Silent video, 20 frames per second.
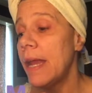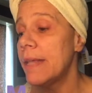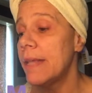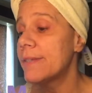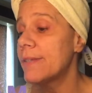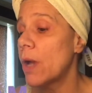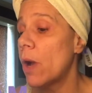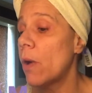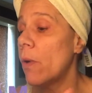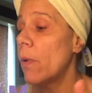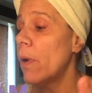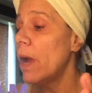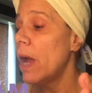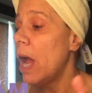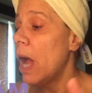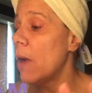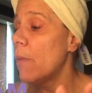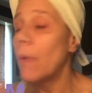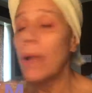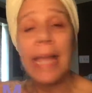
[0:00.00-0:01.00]
So
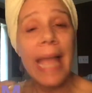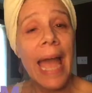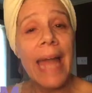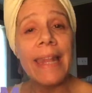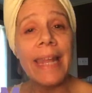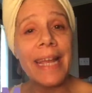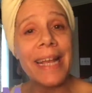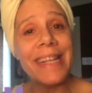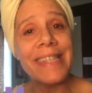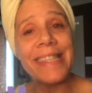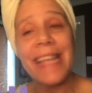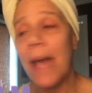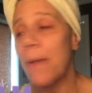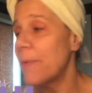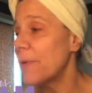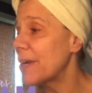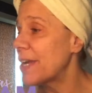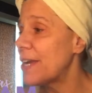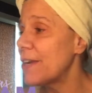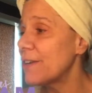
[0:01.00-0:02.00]
again, like I said,
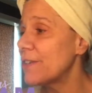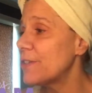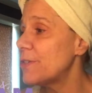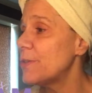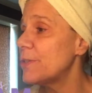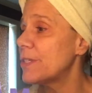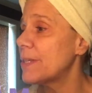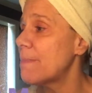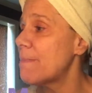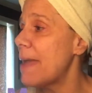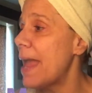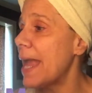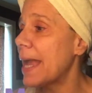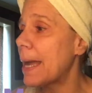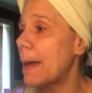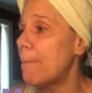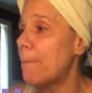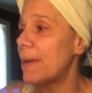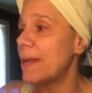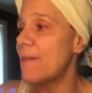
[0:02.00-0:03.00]
we're here to do some
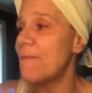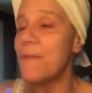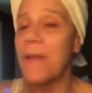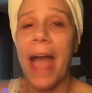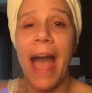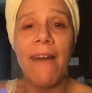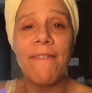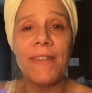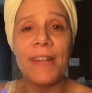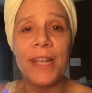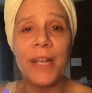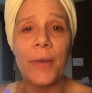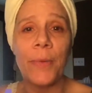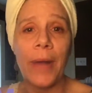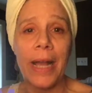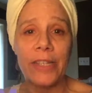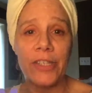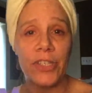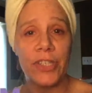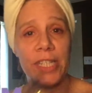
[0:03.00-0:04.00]
makeup, but if you have any
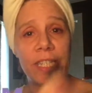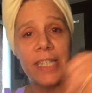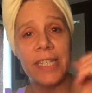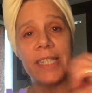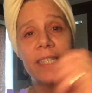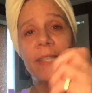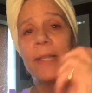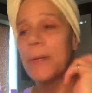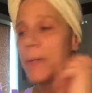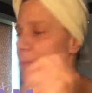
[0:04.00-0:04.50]
questions,